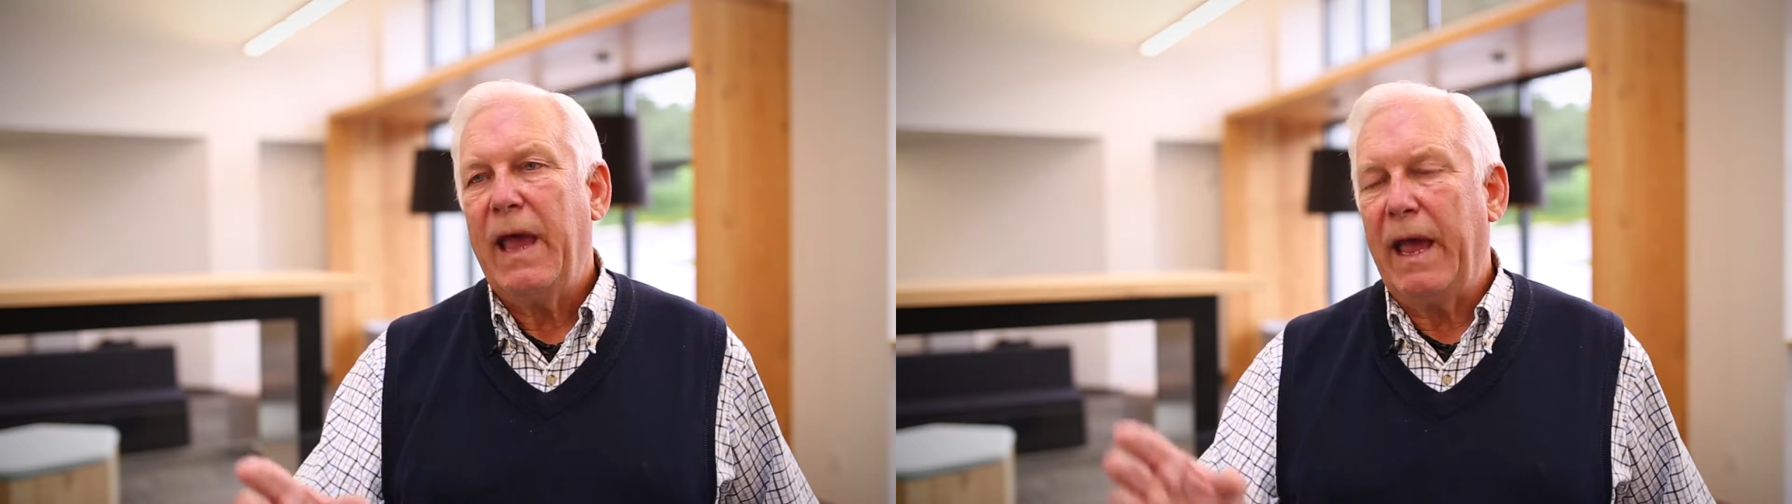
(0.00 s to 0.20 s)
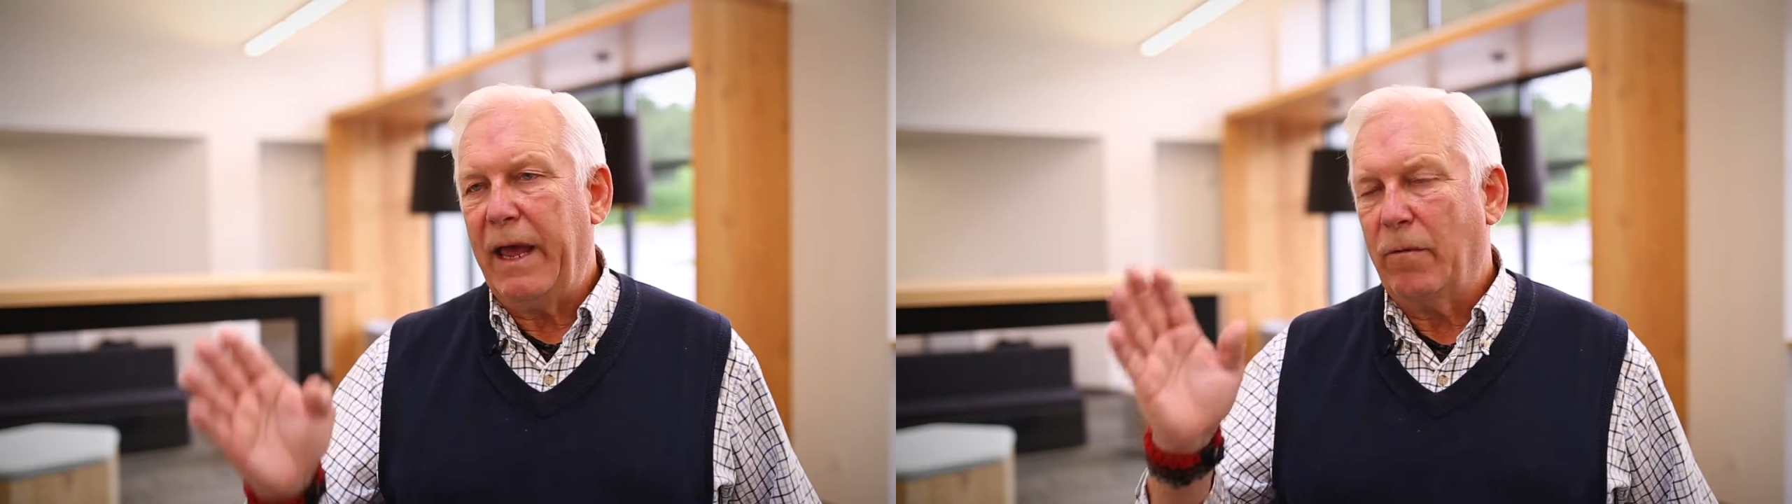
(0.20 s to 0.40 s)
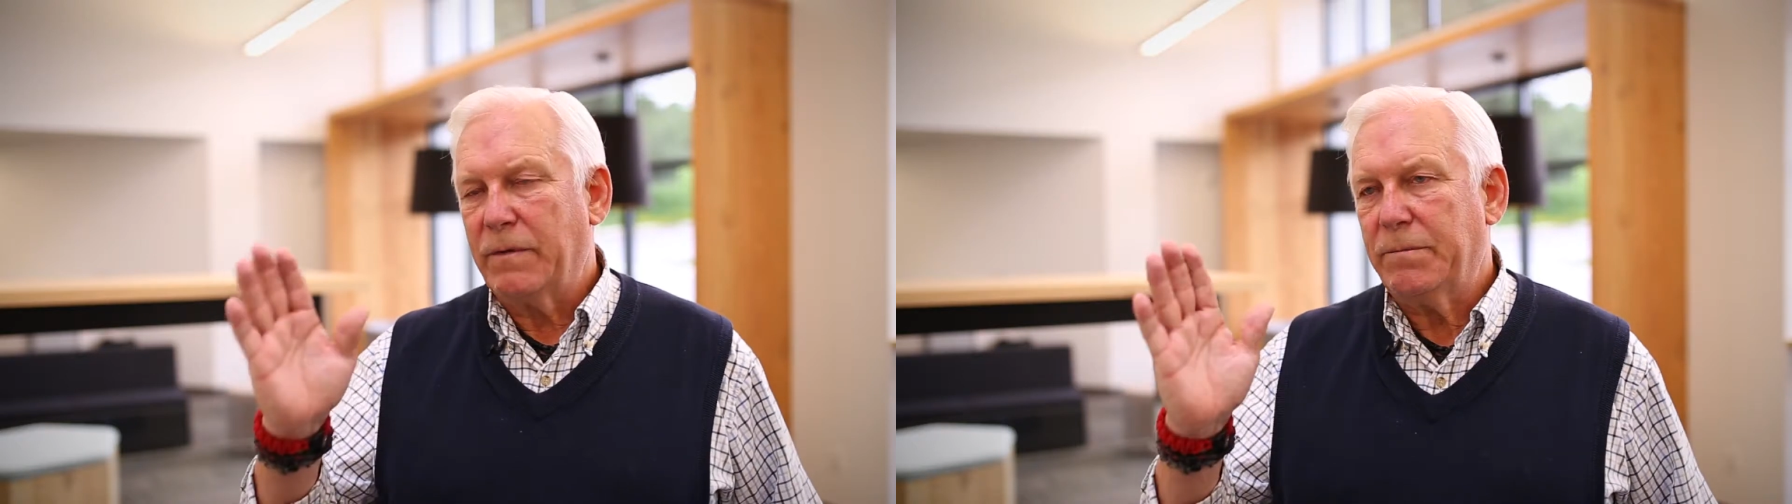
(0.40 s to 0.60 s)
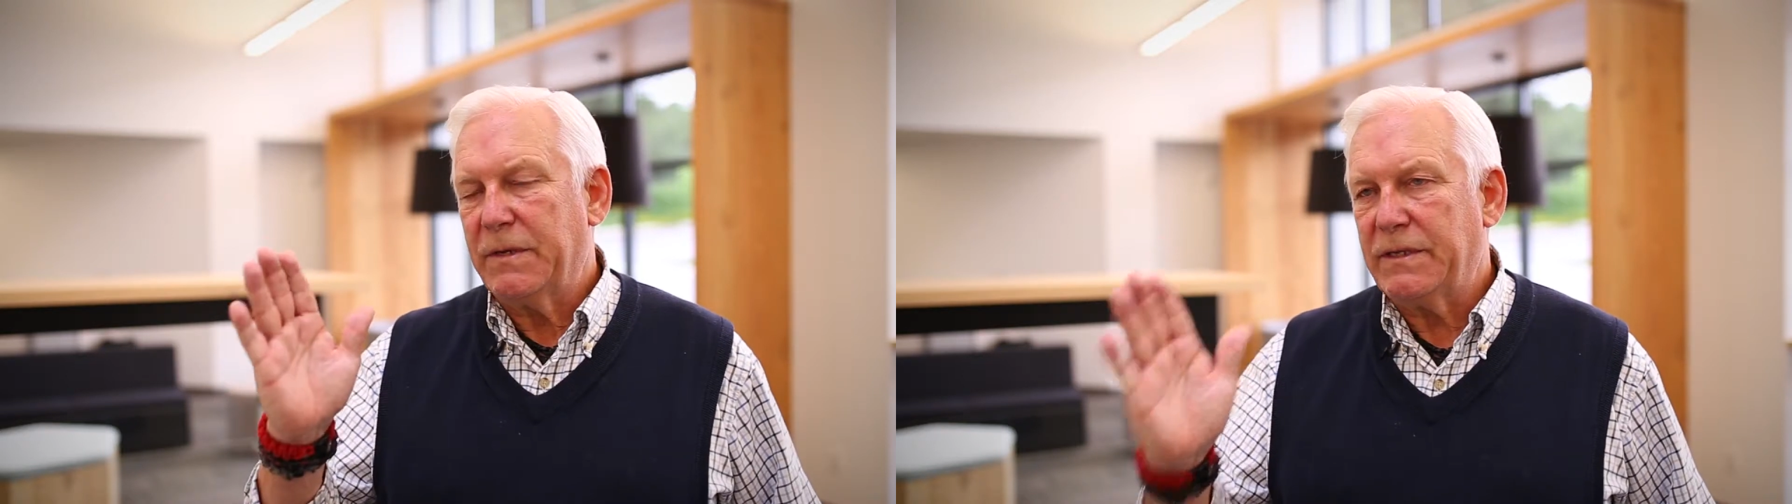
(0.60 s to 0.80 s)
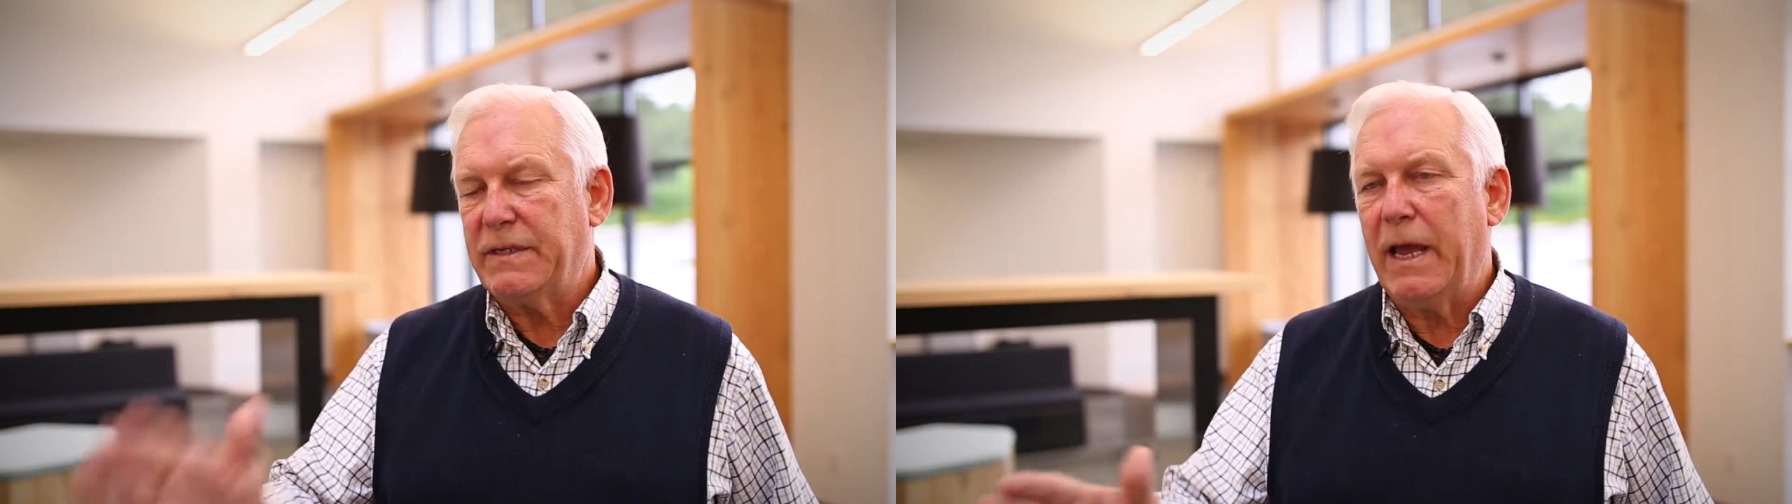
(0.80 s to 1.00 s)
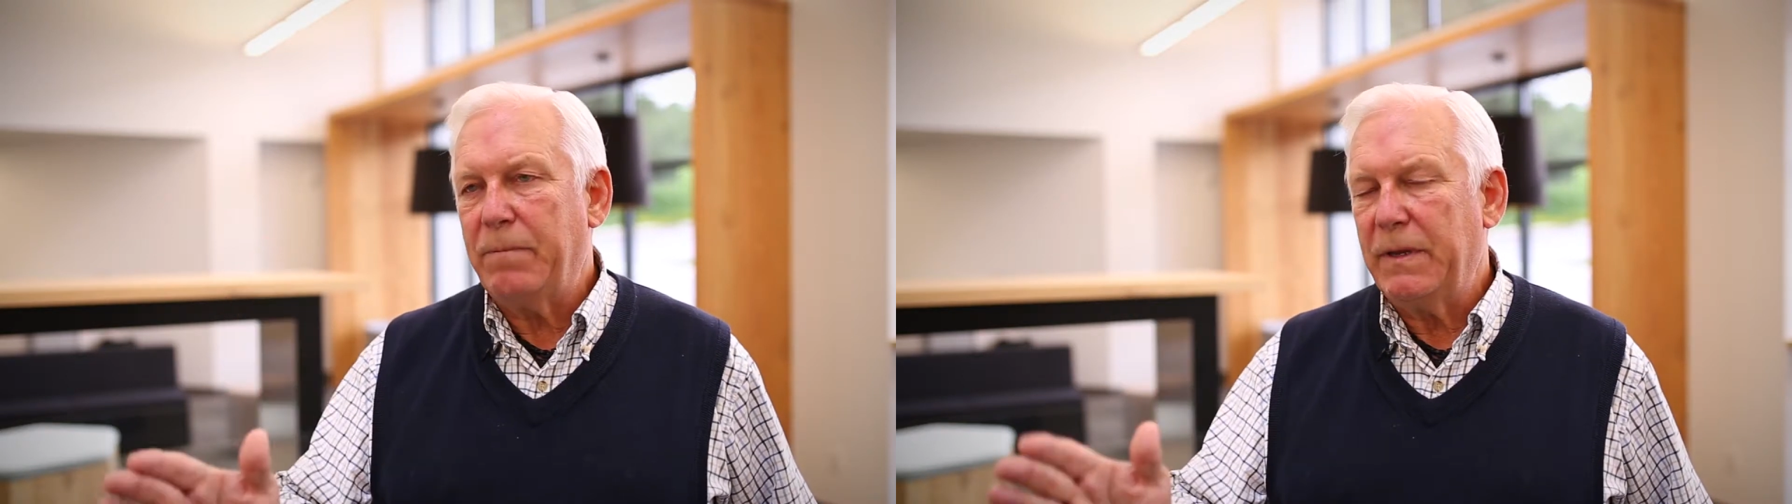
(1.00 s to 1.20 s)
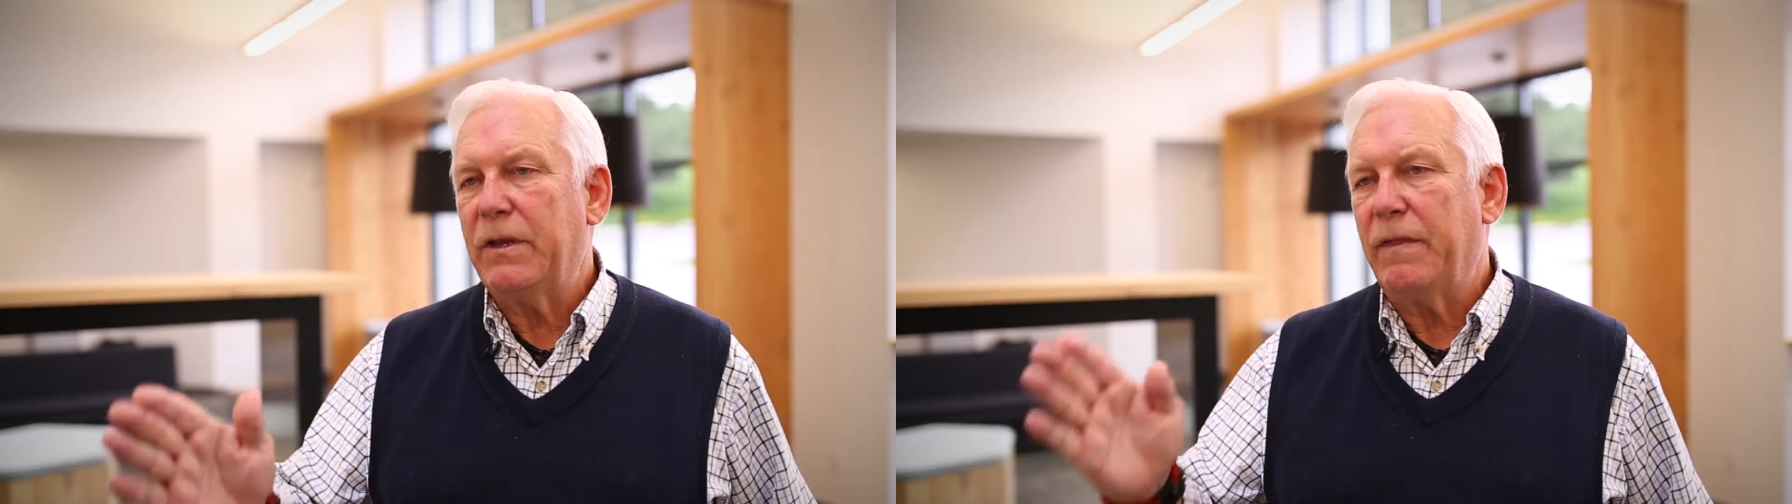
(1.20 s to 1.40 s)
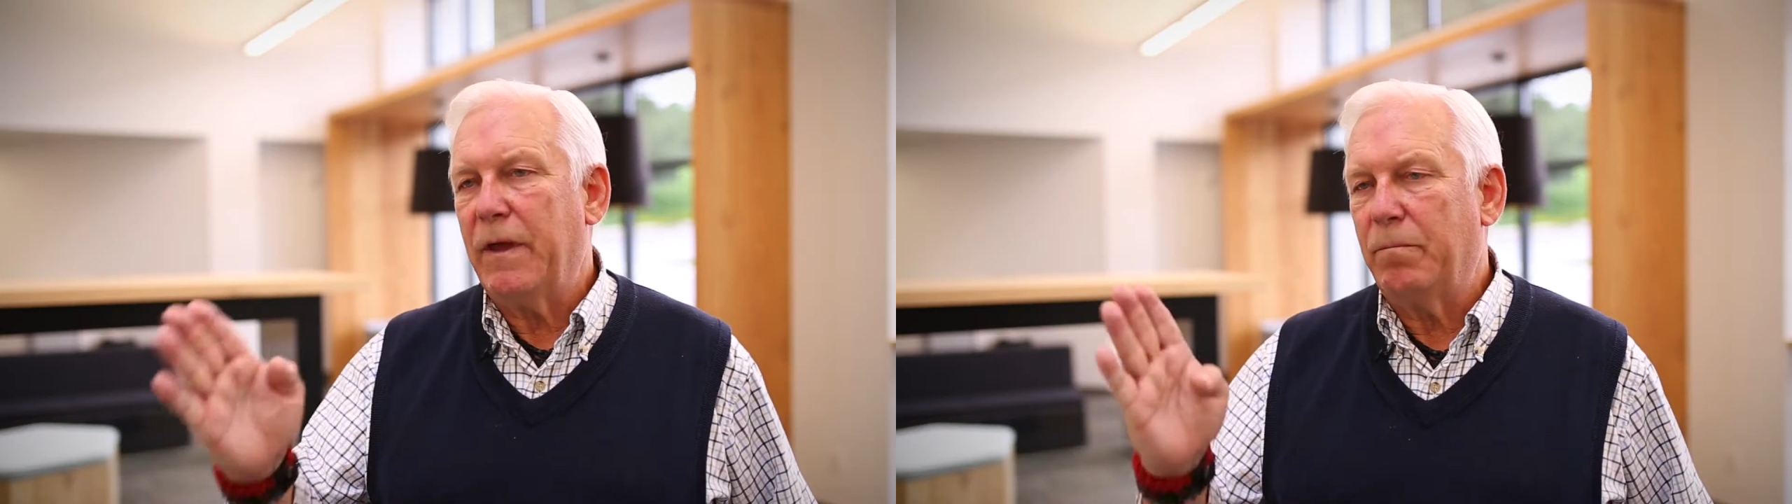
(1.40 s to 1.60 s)
and helps them to step
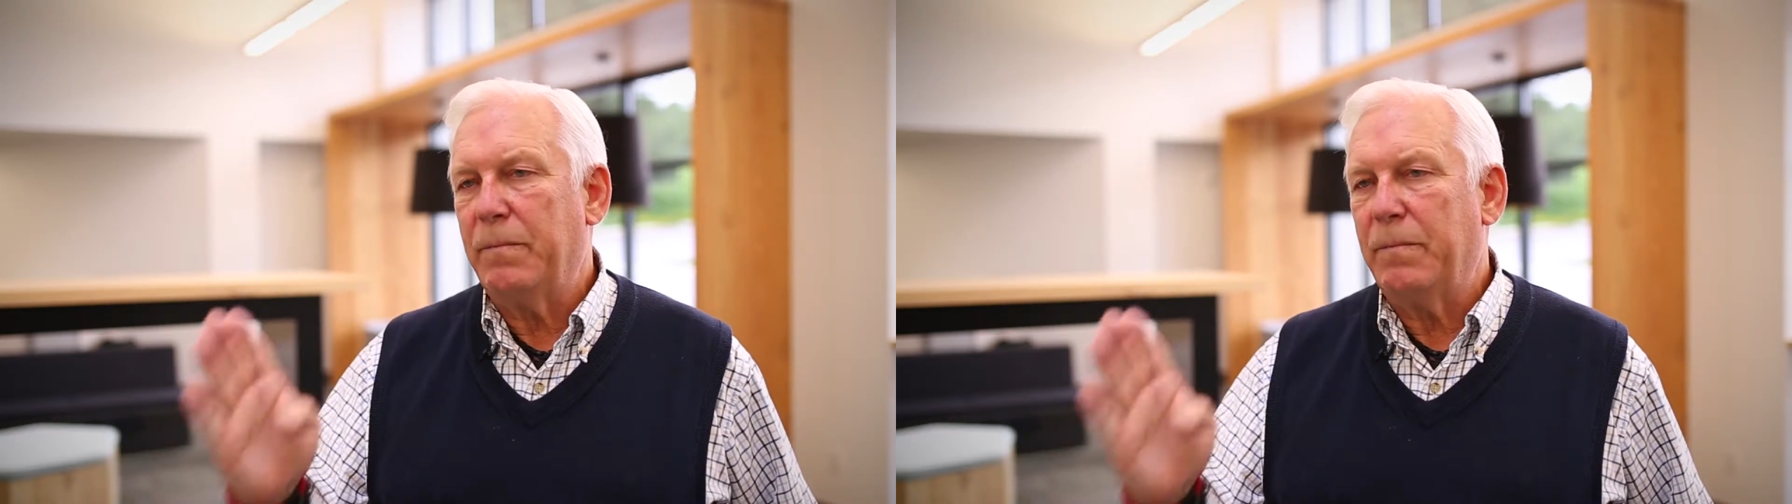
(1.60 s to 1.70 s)
into their